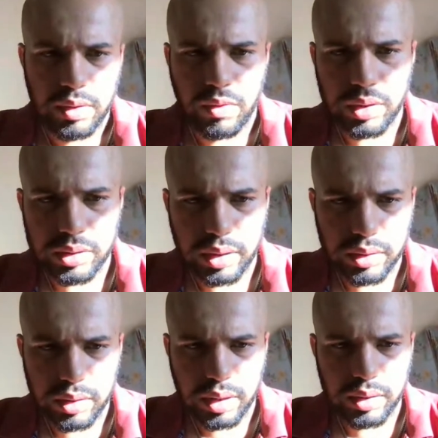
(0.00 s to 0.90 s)
What is
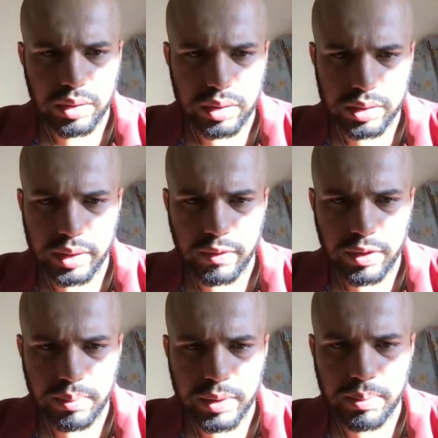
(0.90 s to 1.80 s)
Angular? Angular is a
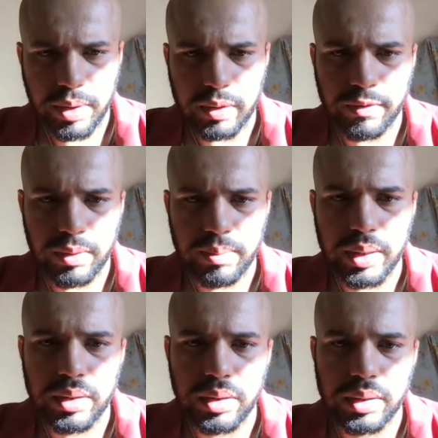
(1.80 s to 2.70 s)
development platform
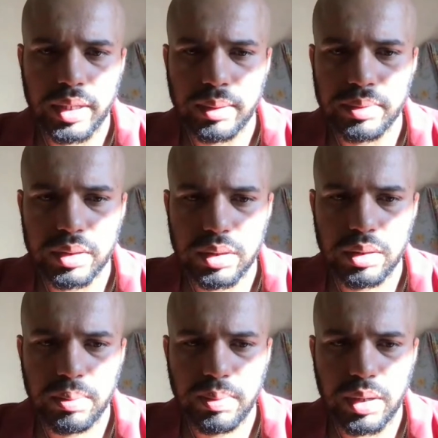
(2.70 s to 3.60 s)
built on
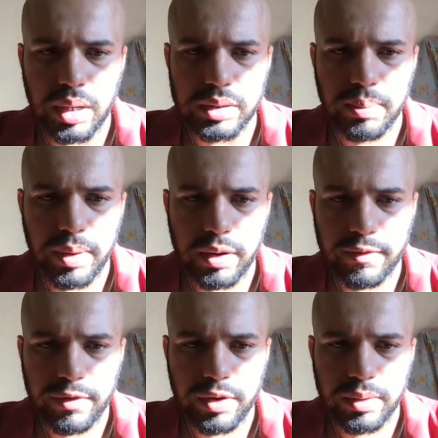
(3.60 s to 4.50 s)
TypeScript. As a
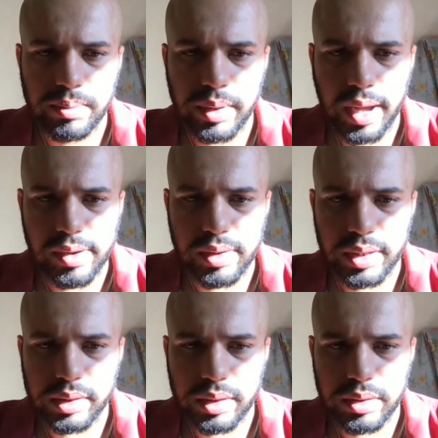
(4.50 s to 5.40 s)
platform, Angular
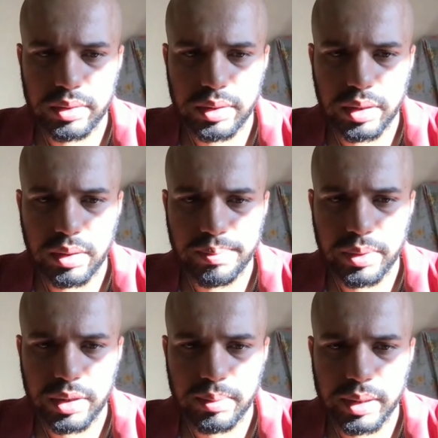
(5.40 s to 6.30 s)
includes a
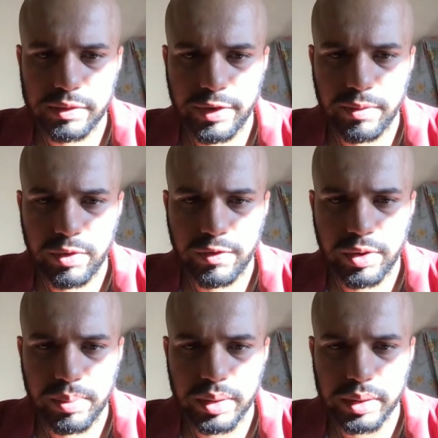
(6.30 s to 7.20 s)
component-based framework
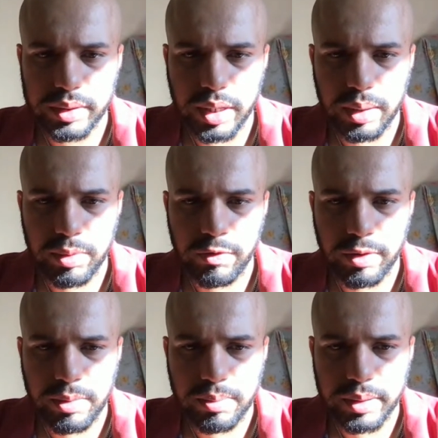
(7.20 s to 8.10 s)
for building scalable
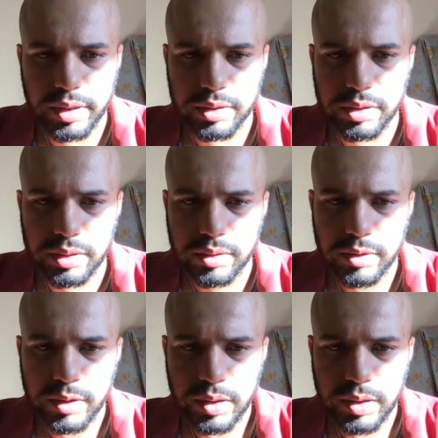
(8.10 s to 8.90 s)
web applications,